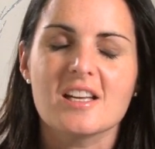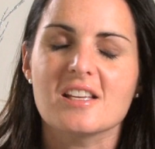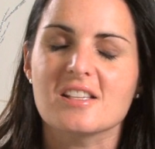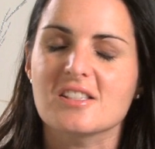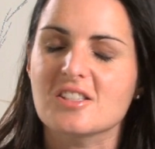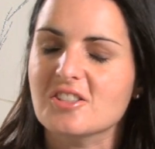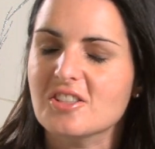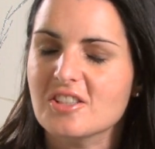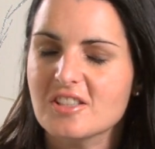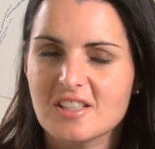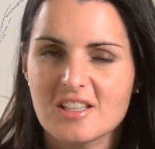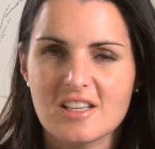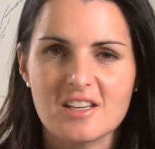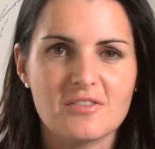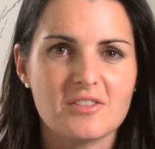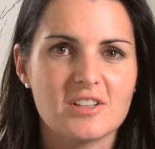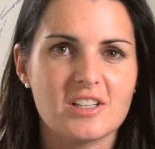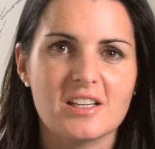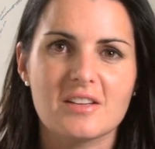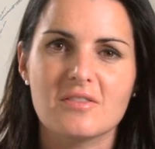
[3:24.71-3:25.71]
is to
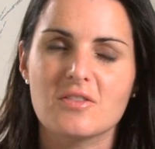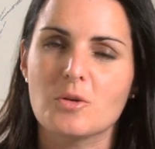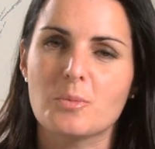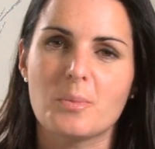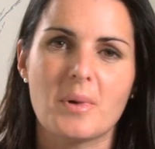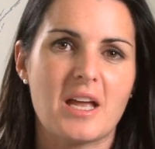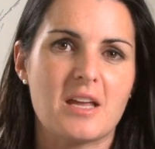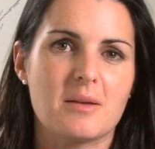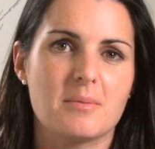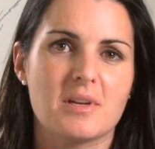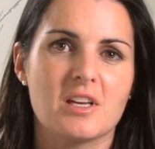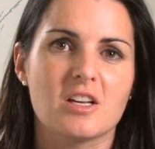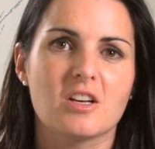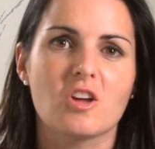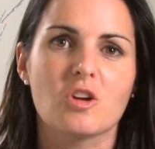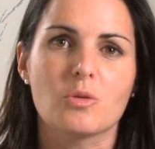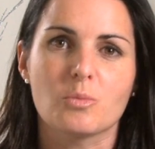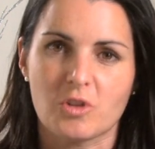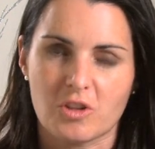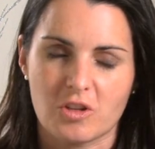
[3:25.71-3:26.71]
never leave your baby
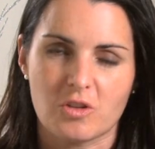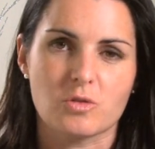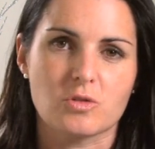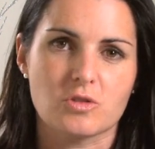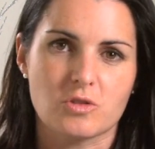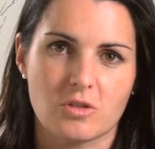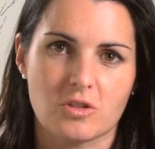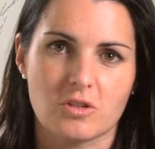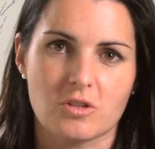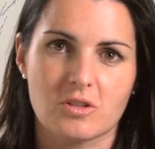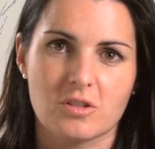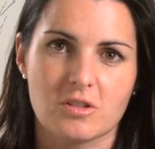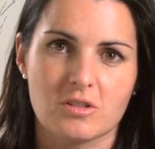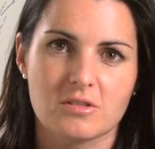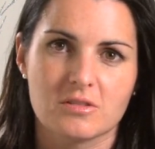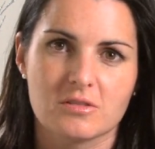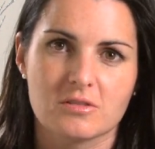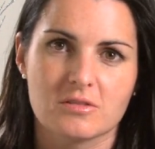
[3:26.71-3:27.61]
alone with your dog.